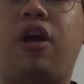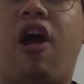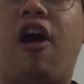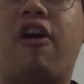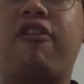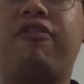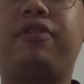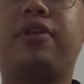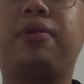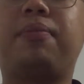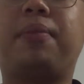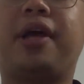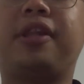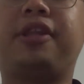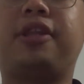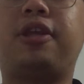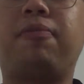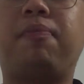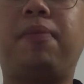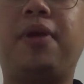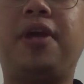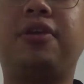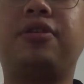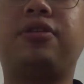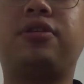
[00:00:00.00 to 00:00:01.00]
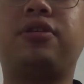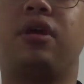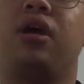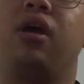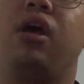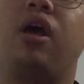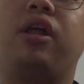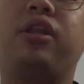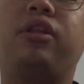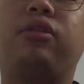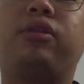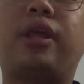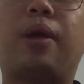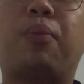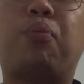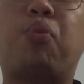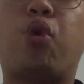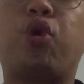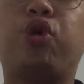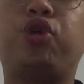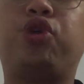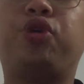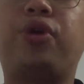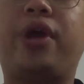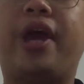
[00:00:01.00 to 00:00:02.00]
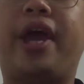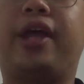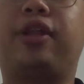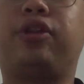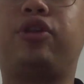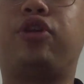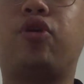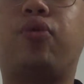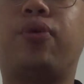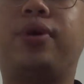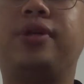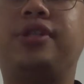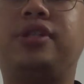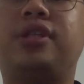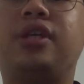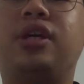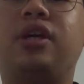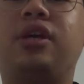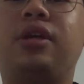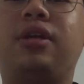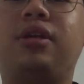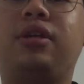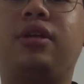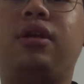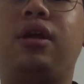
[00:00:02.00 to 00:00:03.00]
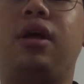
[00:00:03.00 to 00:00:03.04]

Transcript: After my teammates Tan Bo Yu and Teo Wen-ze,